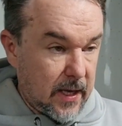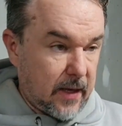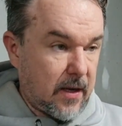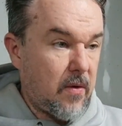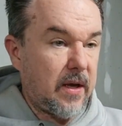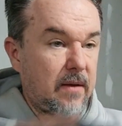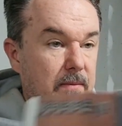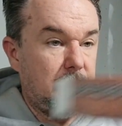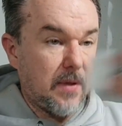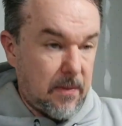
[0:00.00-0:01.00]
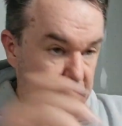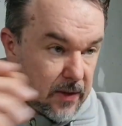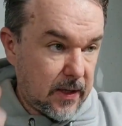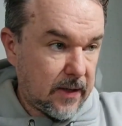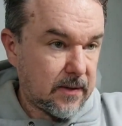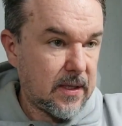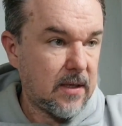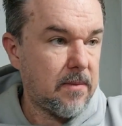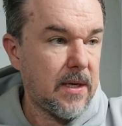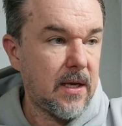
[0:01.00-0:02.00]
going, but the buildings
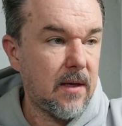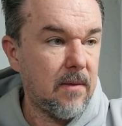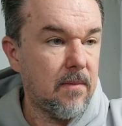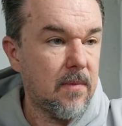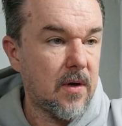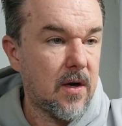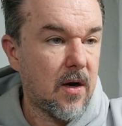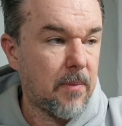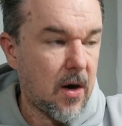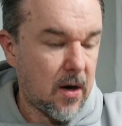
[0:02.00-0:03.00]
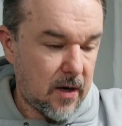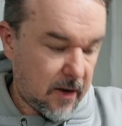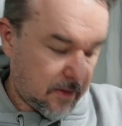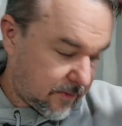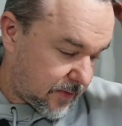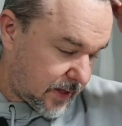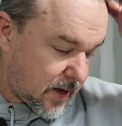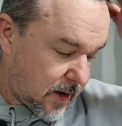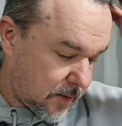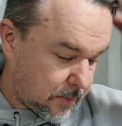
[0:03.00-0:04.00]
need to are part of the
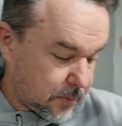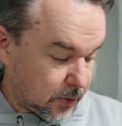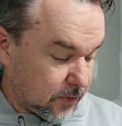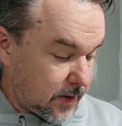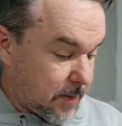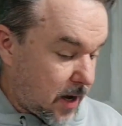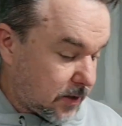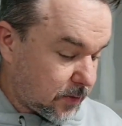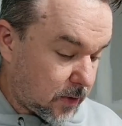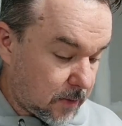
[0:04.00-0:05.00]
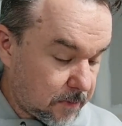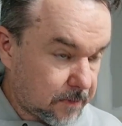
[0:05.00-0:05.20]
brewery module.